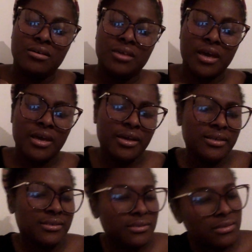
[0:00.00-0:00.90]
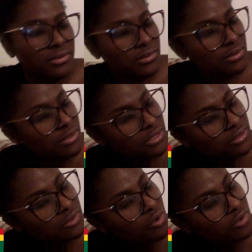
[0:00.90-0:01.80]
yeah, it's
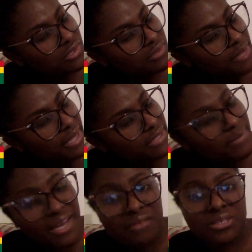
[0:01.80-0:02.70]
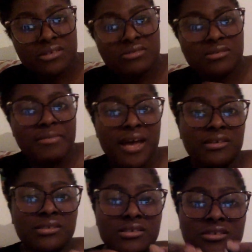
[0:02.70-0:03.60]
customized. My name is
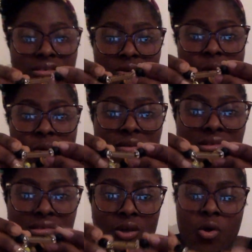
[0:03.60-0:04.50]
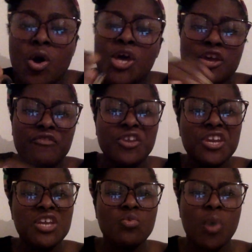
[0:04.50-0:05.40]
customized. It's on this. So if you
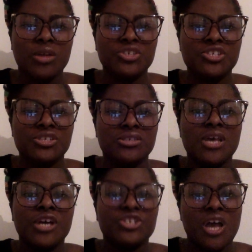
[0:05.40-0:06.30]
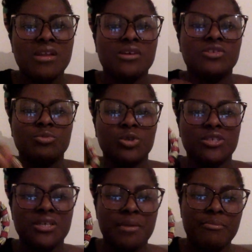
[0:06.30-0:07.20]
need one, just shout out to me or
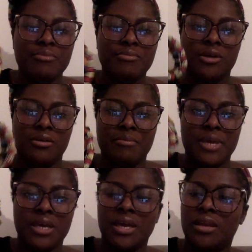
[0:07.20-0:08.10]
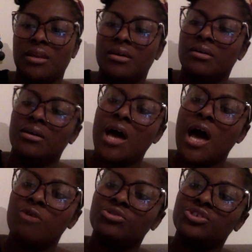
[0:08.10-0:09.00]
DM me, and
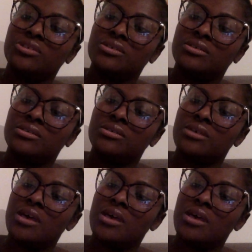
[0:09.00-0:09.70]
I'll just